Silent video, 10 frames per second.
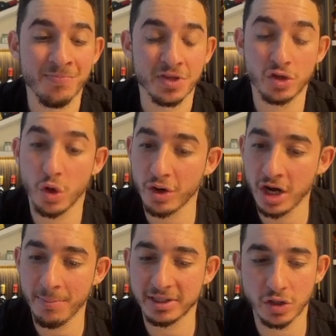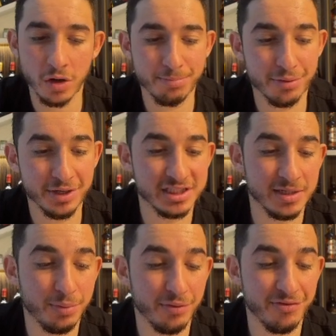The tokenomics are pretty
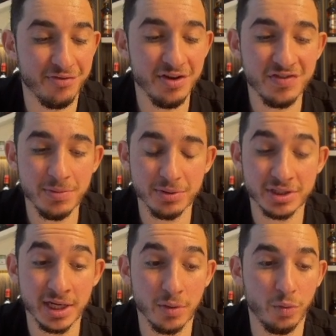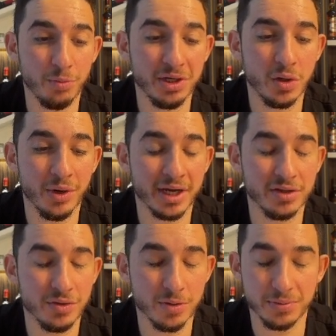simple. fifty percent will be going
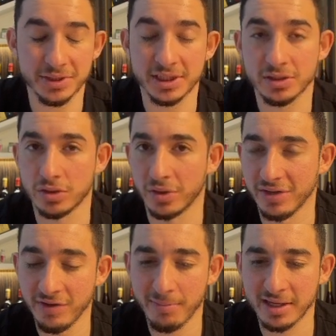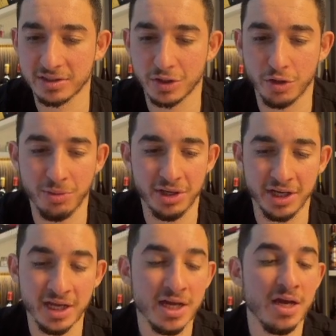into the pre-sale, so giving back to the
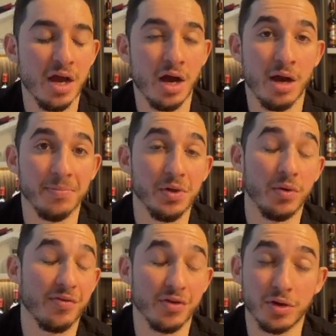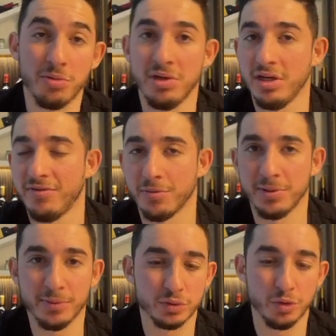community, um, you know, for the community, for
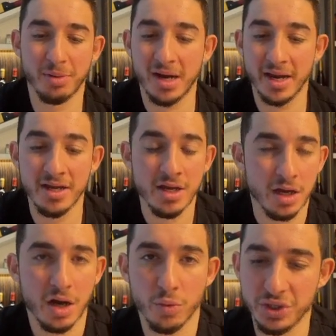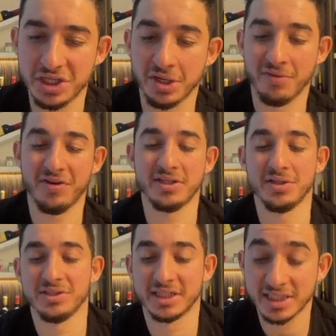people to buy, uh, retail
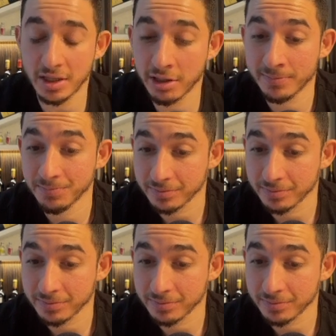investors, et cetera.